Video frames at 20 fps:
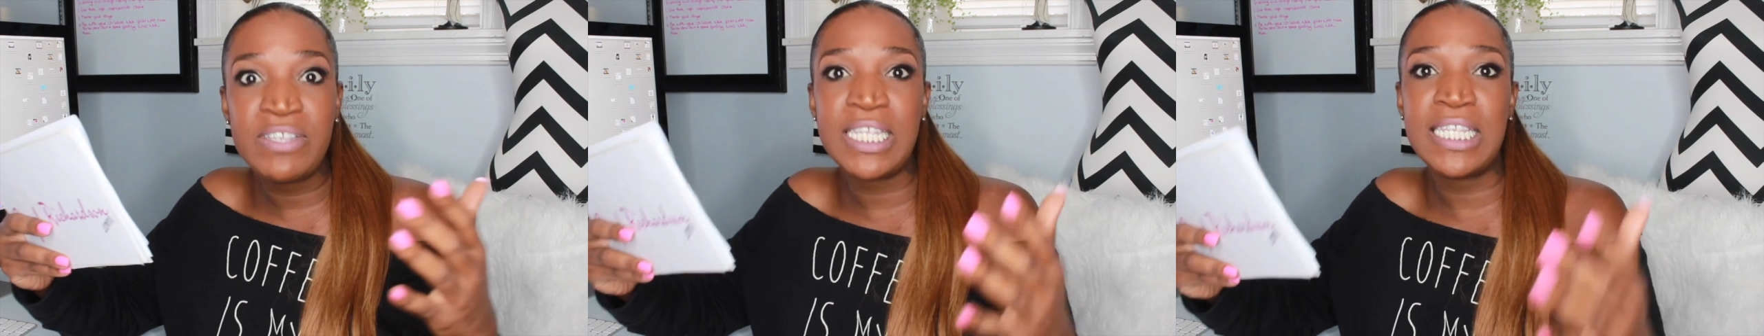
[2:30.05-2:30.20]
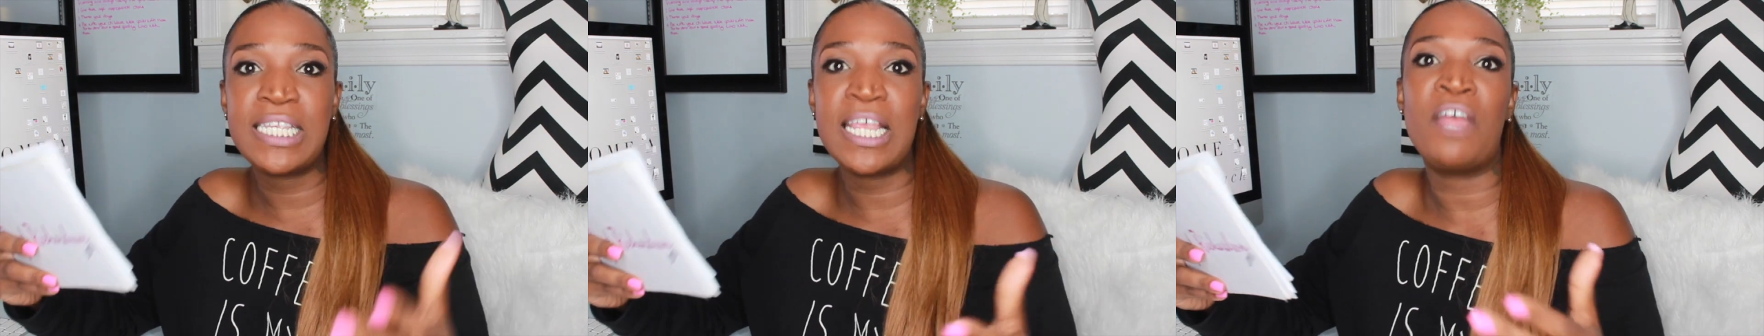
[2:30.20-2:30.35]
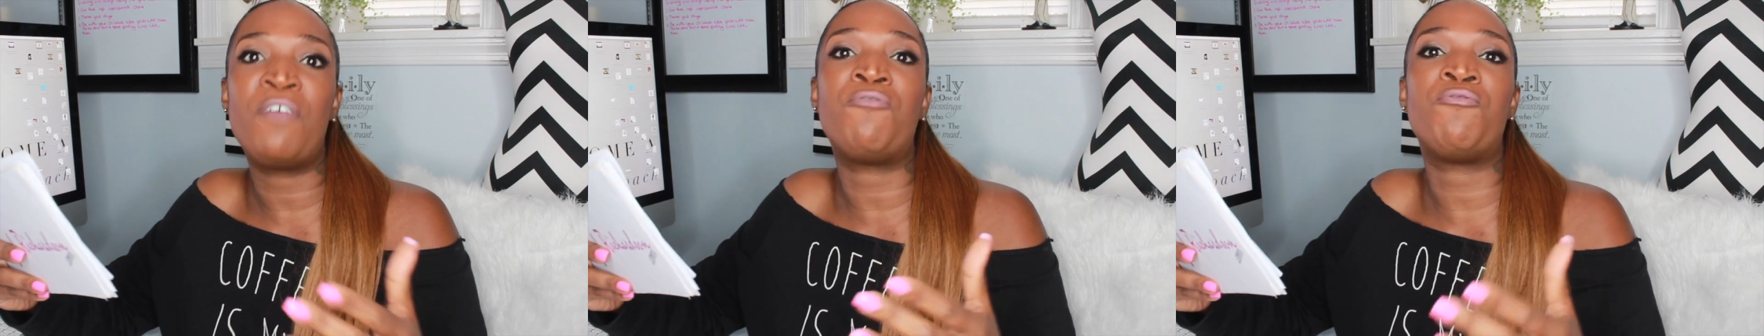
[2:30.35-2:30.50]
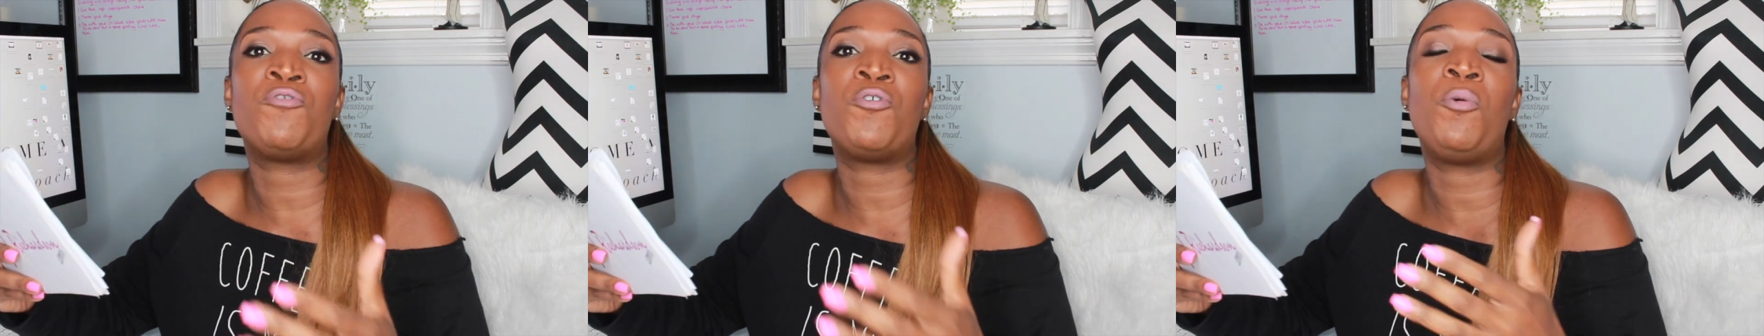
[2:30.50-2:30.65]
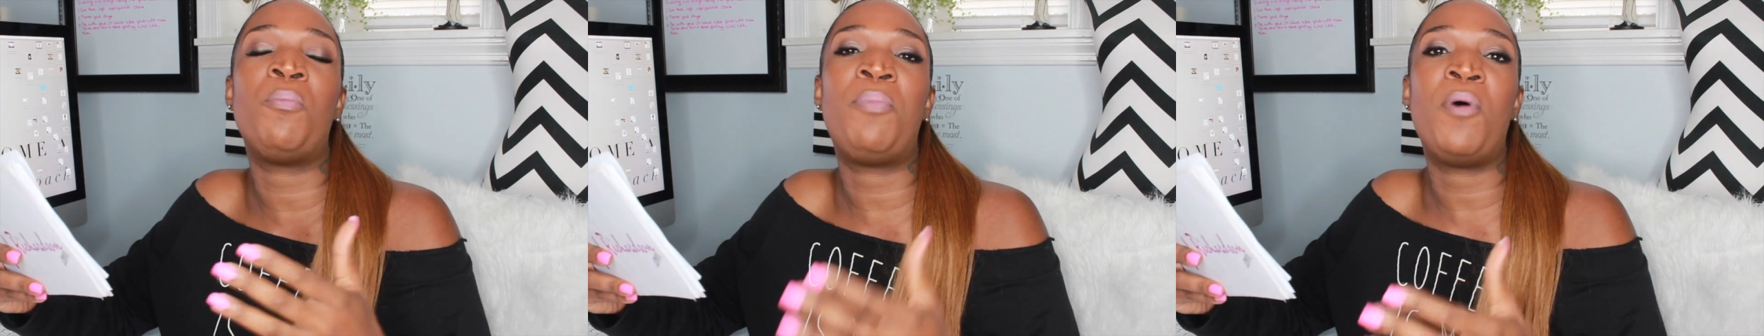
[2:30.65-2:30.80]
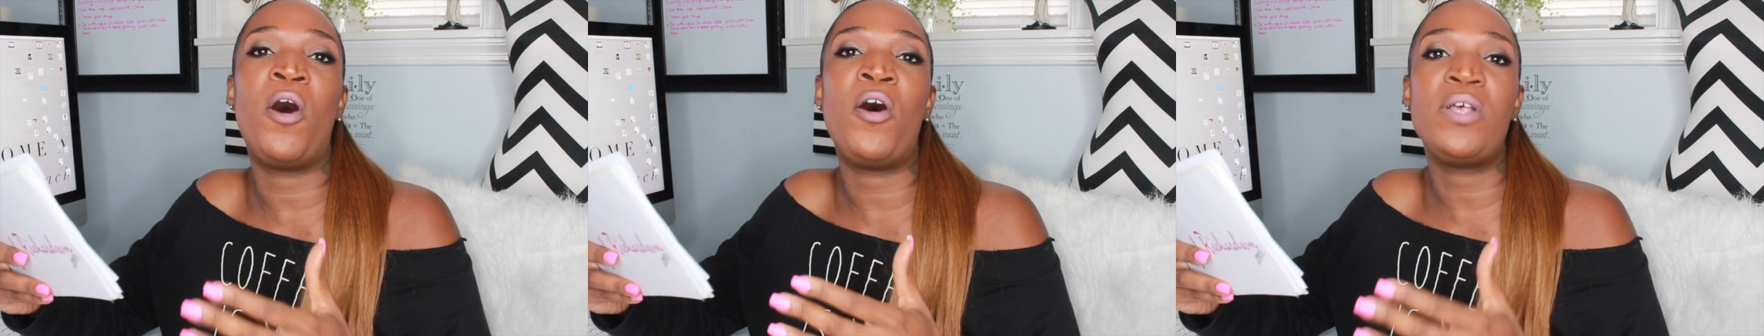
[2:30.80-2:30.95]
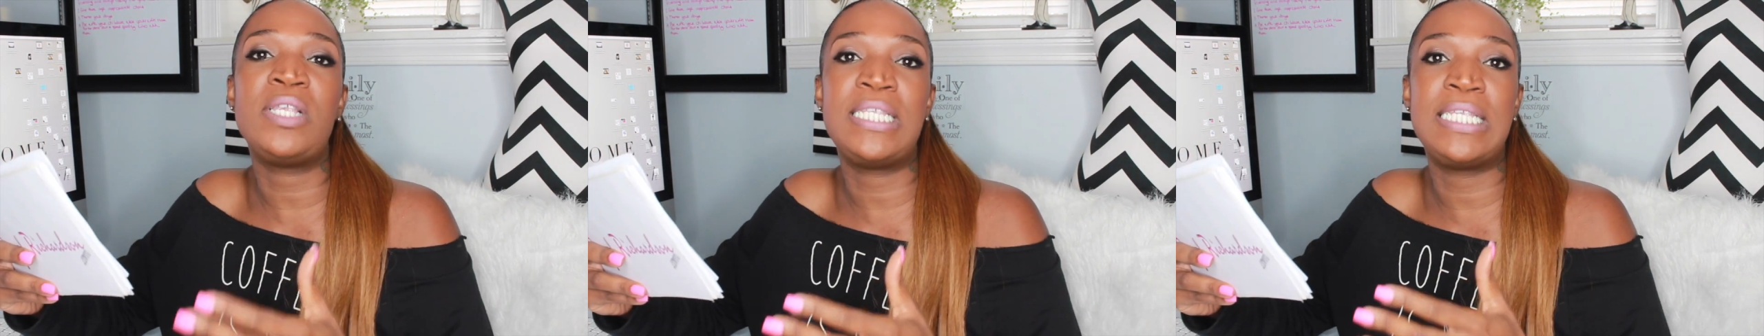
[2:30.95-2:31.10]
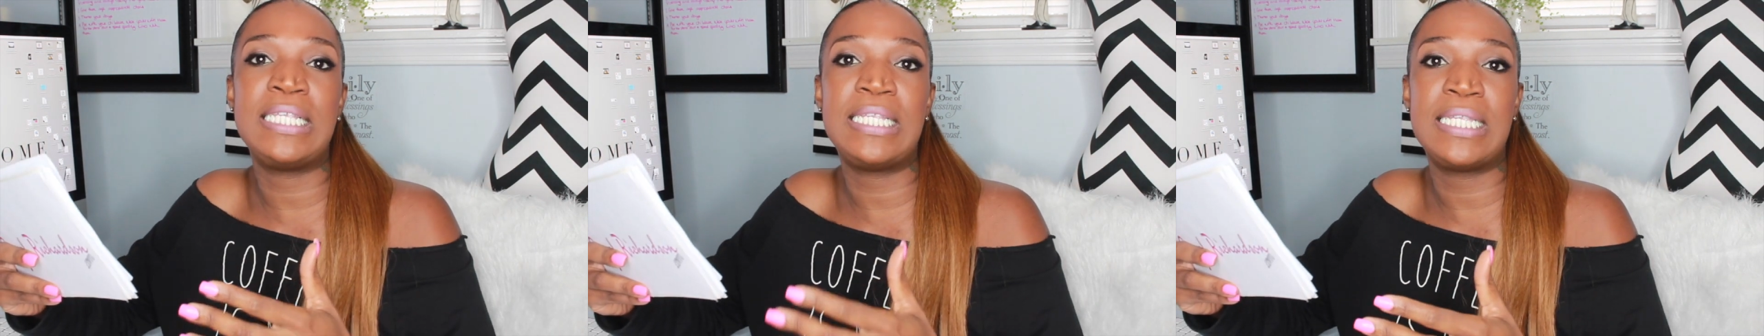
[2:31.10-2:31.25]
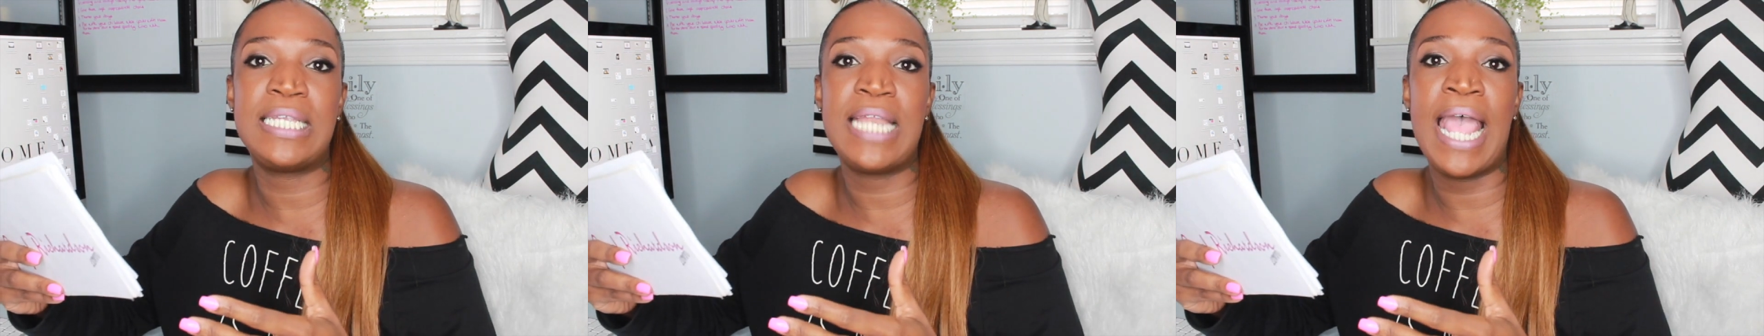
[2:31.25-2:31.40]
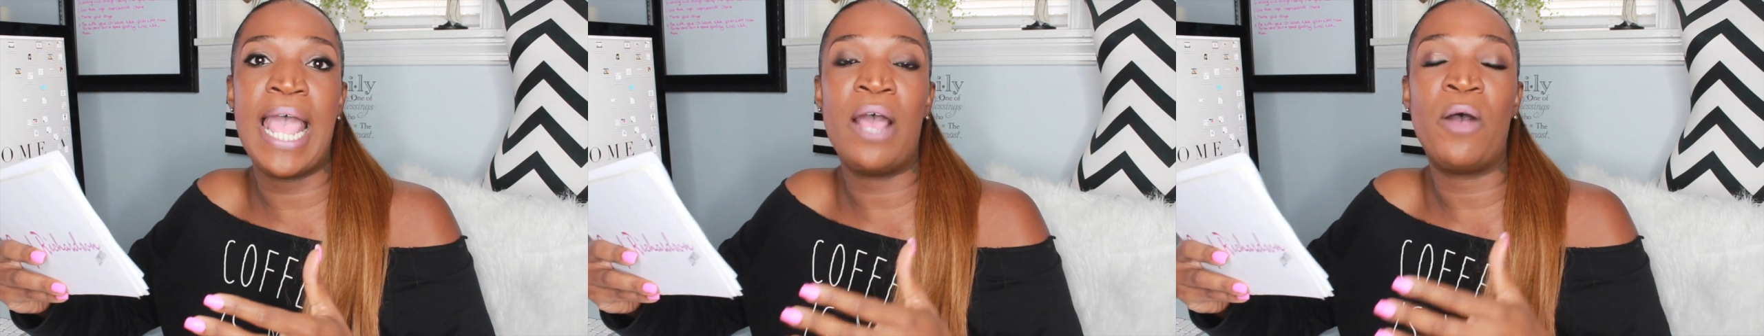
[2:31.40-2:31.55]
several
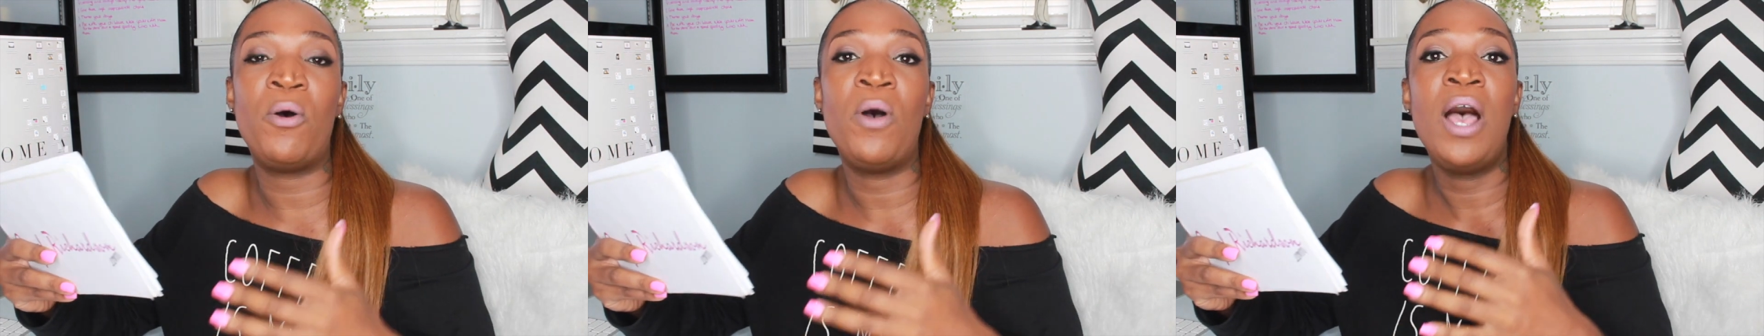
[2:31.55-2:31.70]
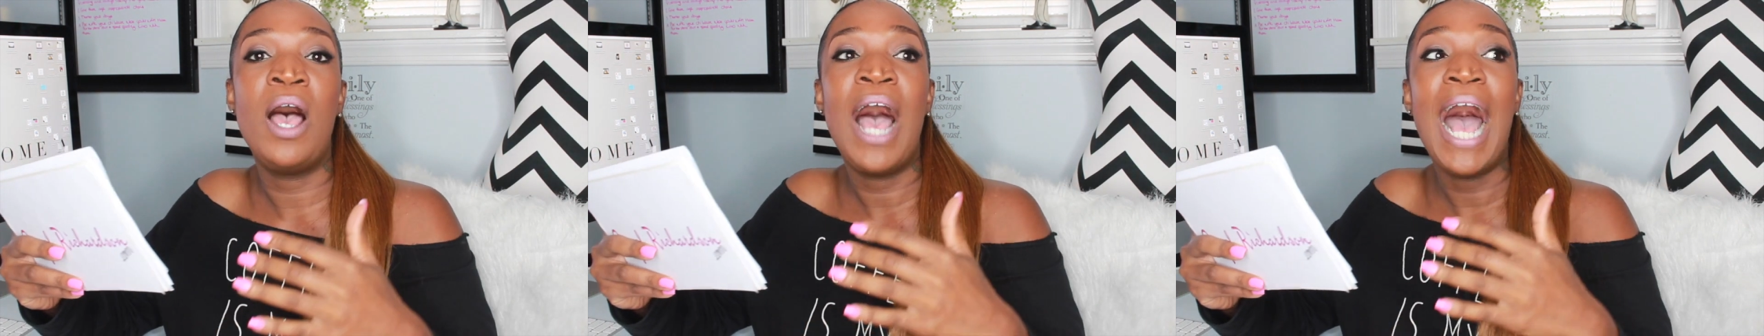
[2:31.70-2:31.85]
bosses now.